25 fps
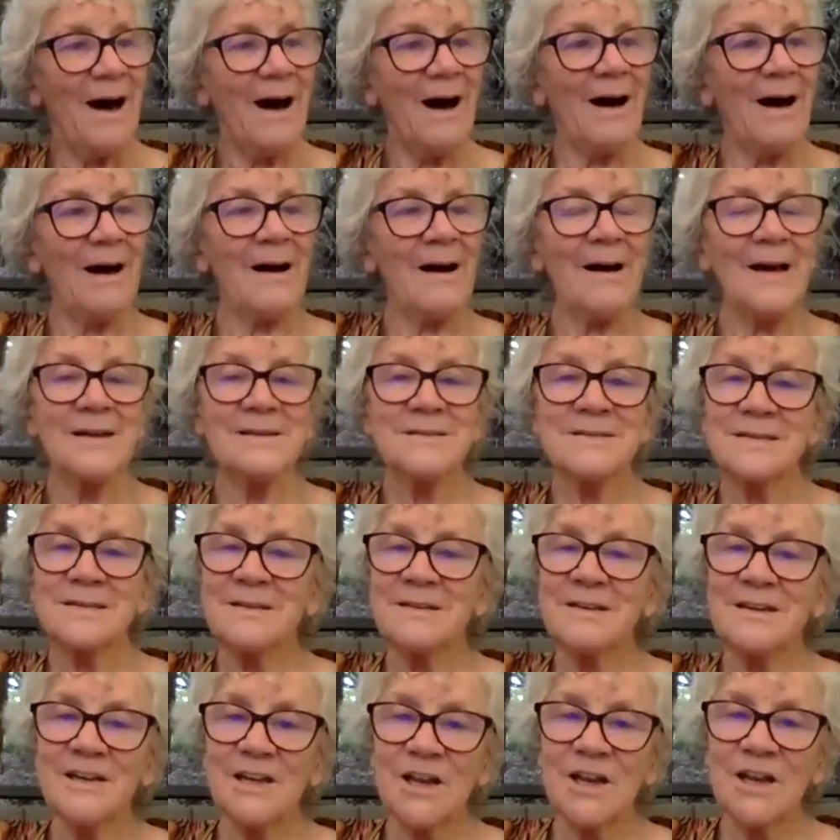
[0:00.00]
I
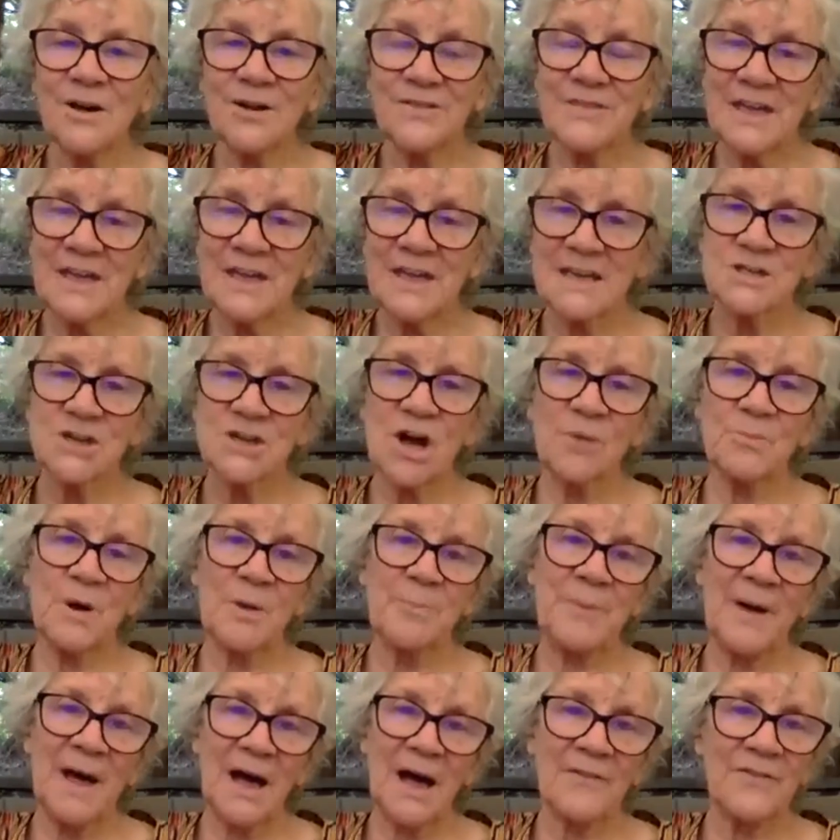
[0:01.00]
didn't know at that time
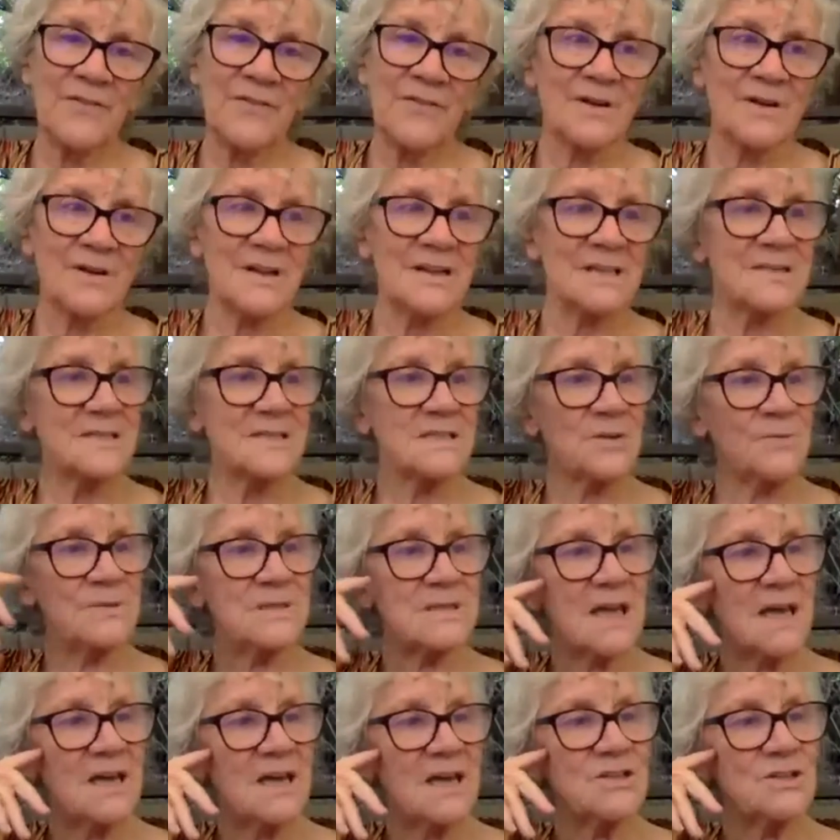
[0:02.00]
what powerful lessons I
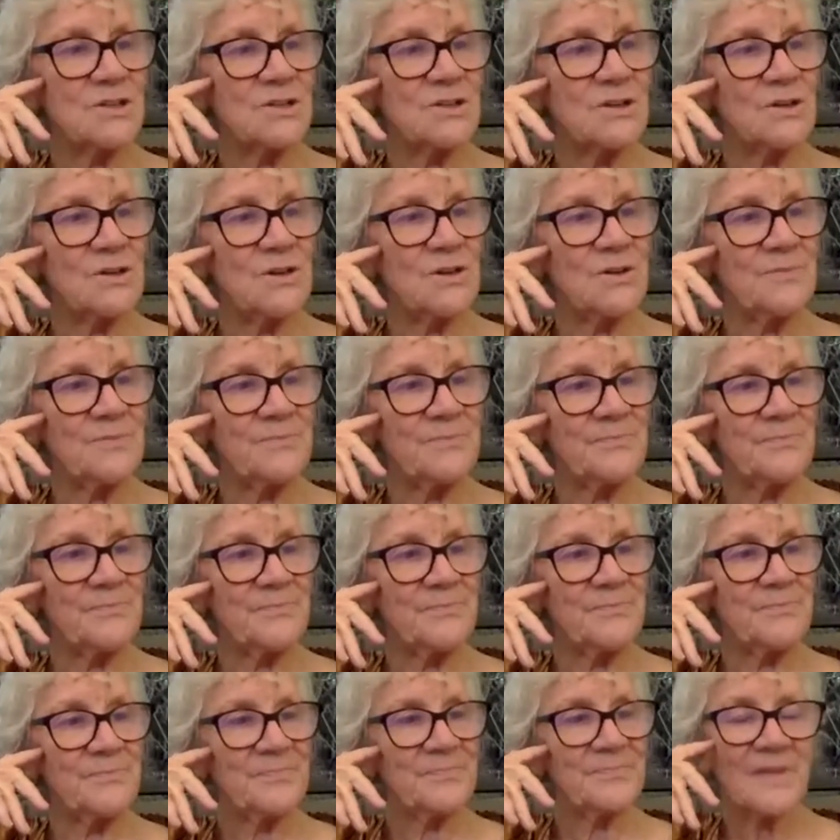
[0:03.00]
was going to learn.
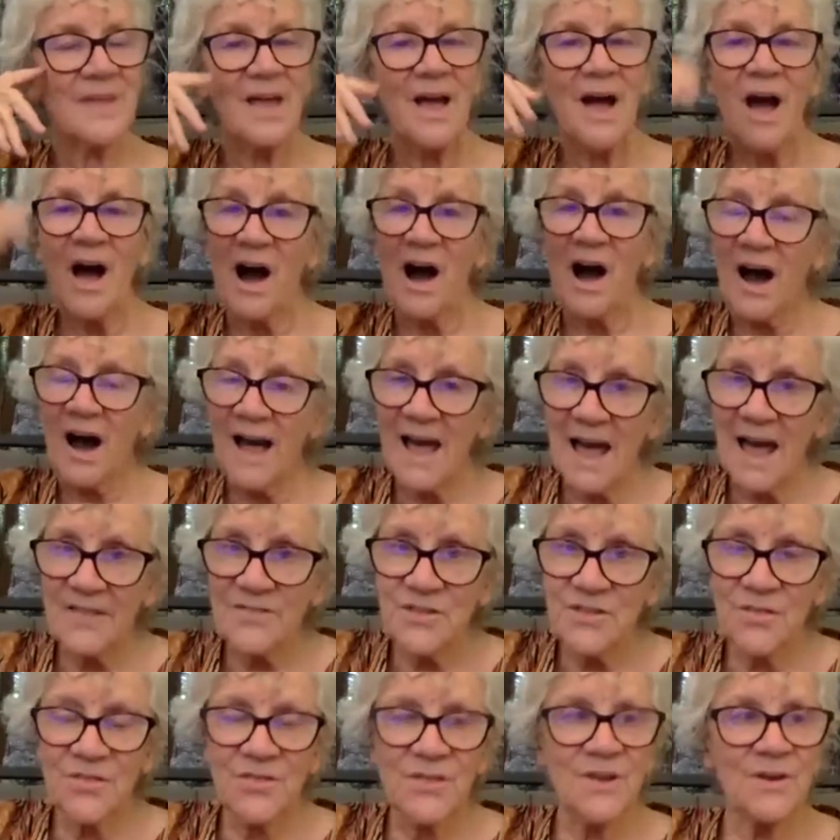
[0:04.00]
I
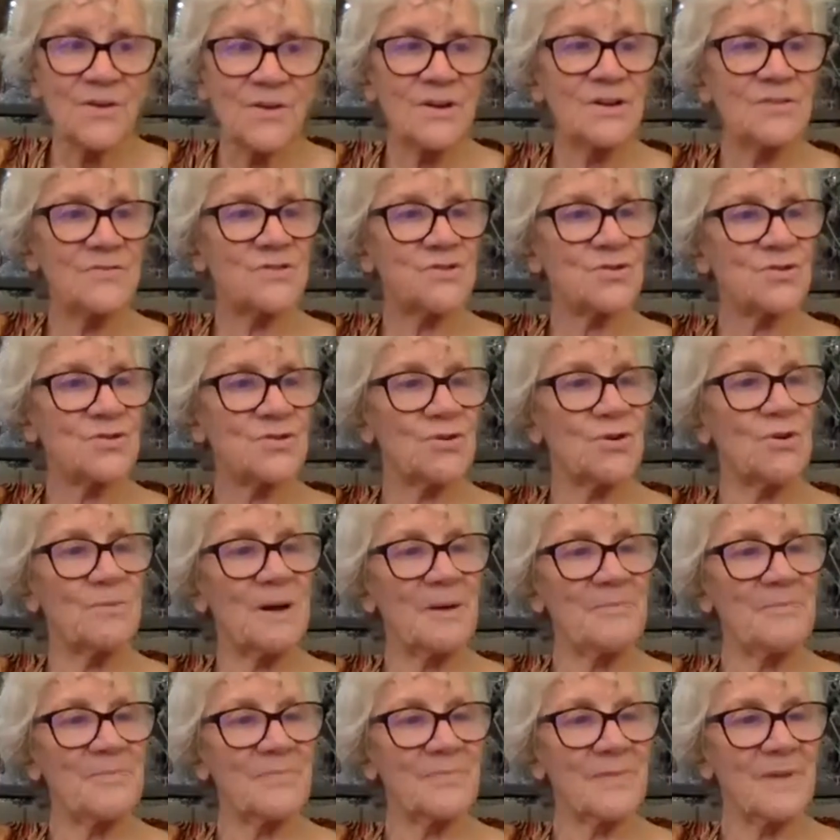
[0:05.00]
had the theory of trauma.
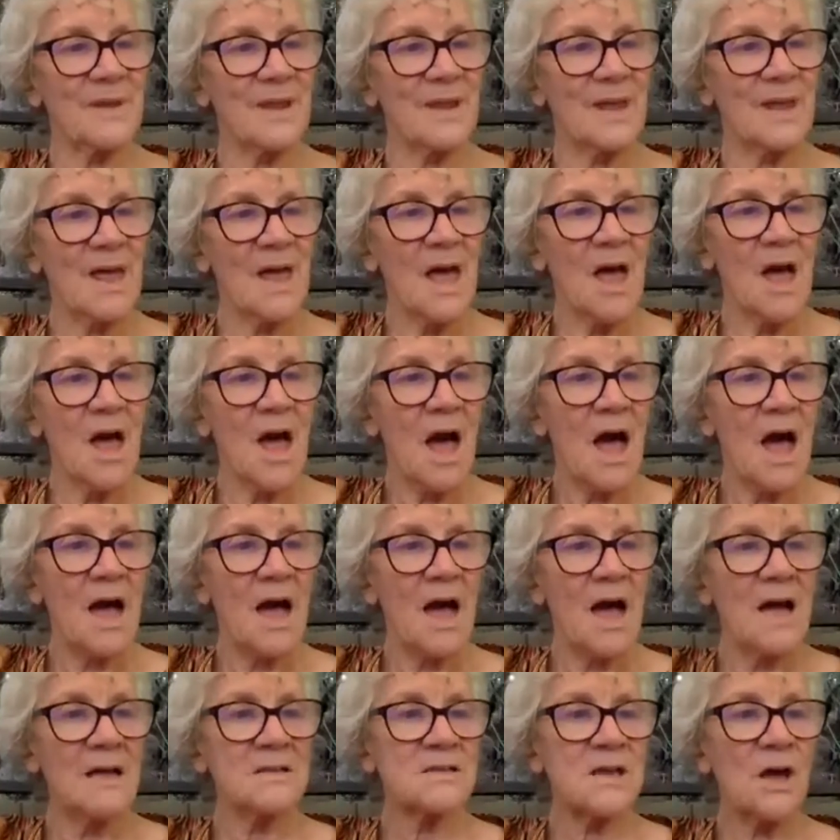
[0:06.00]

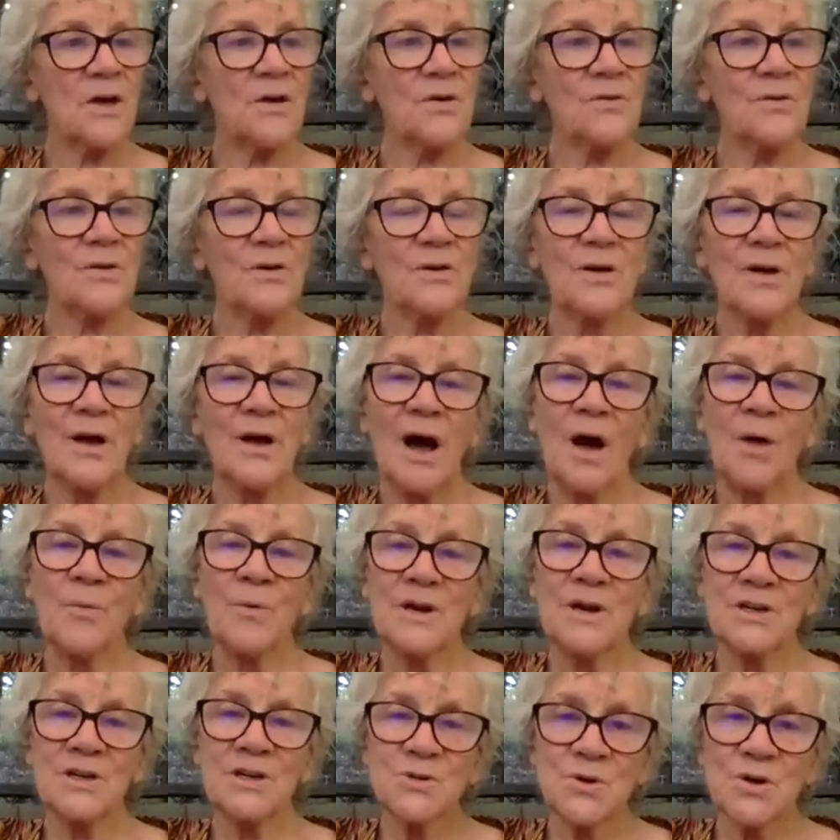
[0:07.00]
And so I
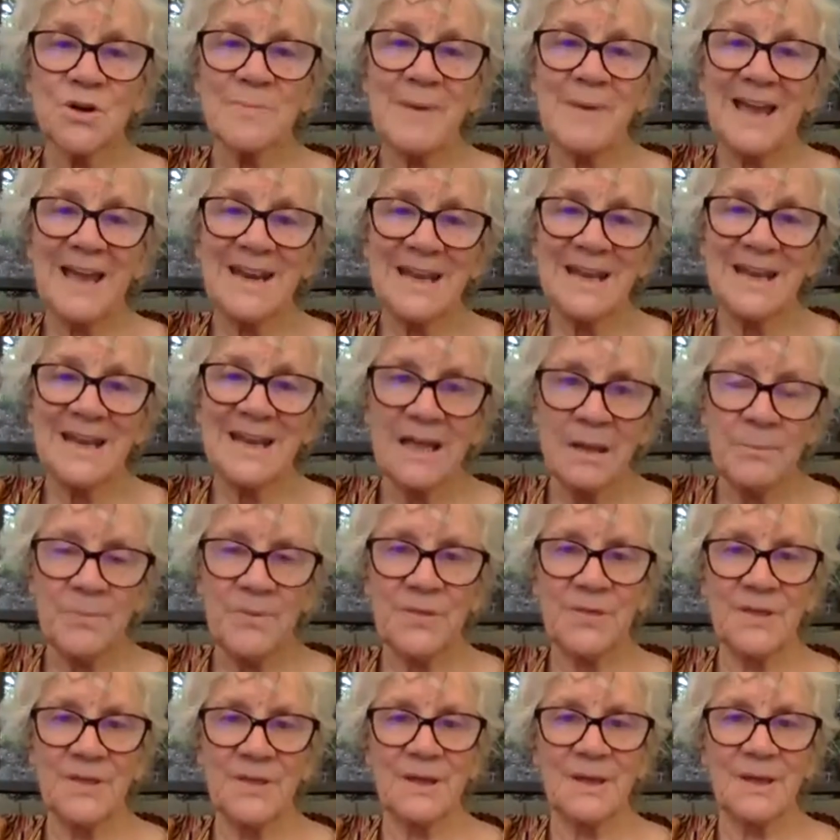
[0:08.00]
want to talk about
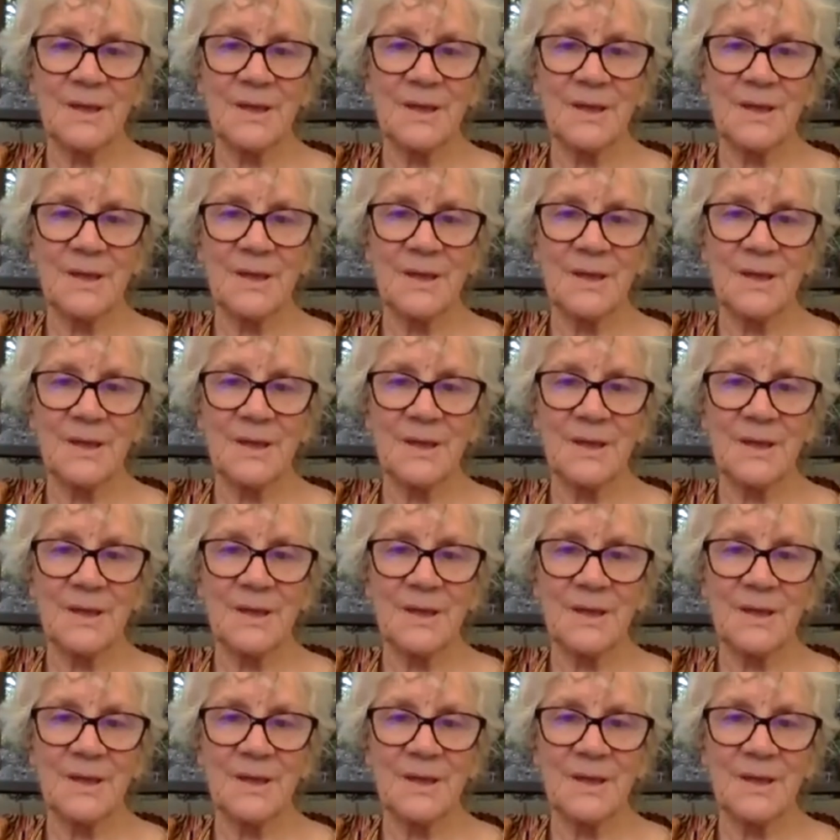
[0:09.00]
empathy.